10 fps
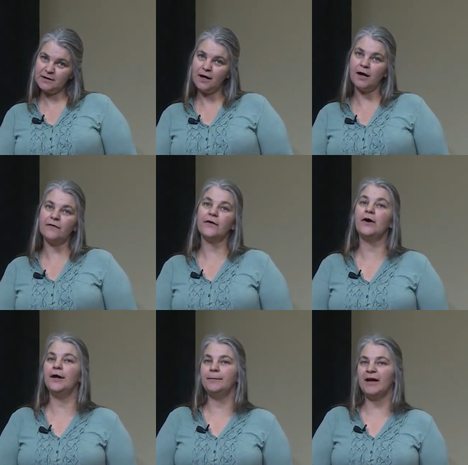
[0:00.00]
Uh, the
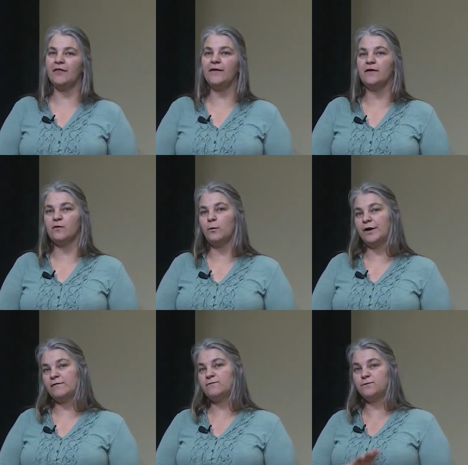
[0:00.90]
cottonmouth is
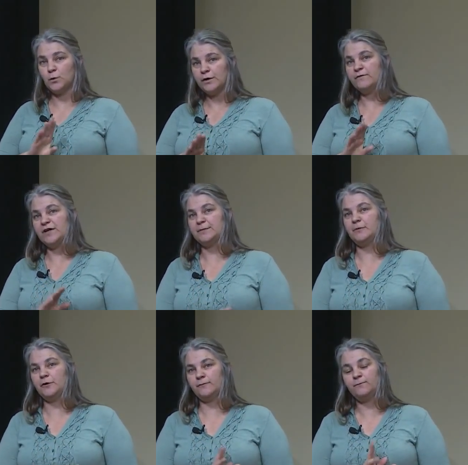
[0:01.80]
one of four venom
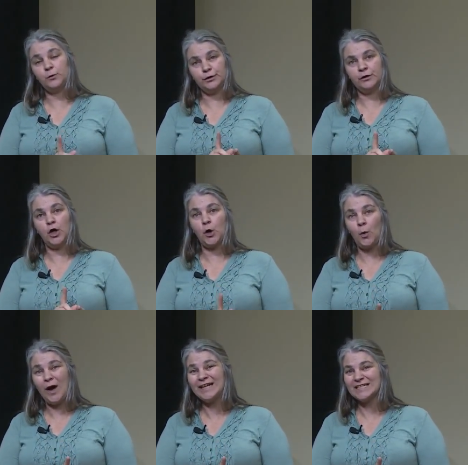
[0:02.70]
or four
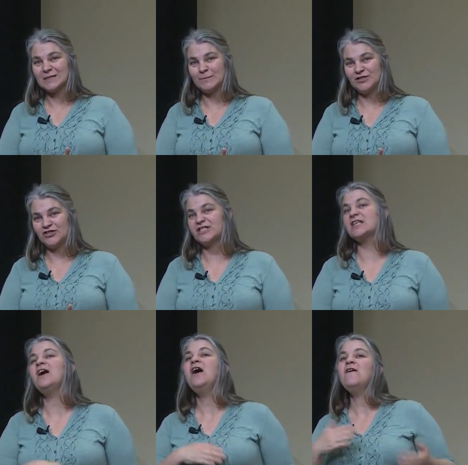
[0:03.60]
aquatic species
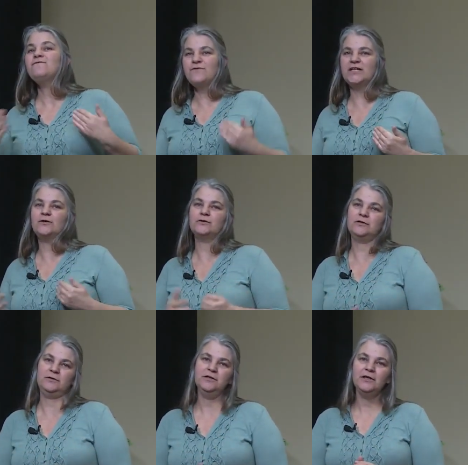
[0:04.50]

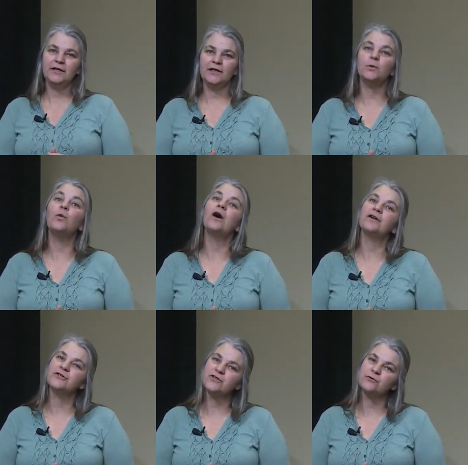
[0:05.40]
found in the
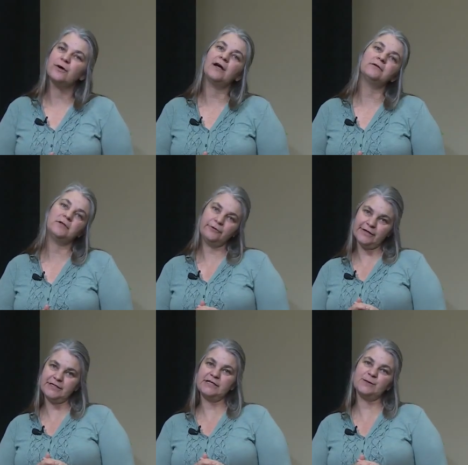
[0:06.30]
waters throughout the
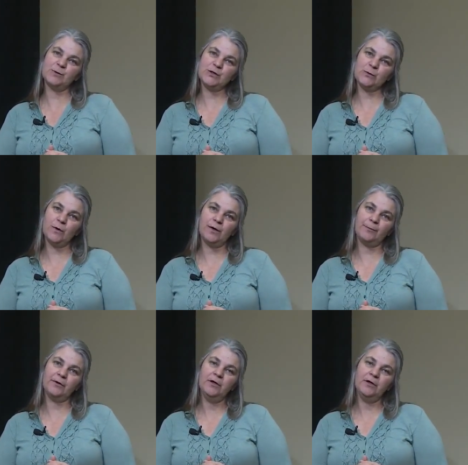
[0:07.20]
Great Dismal Swamp.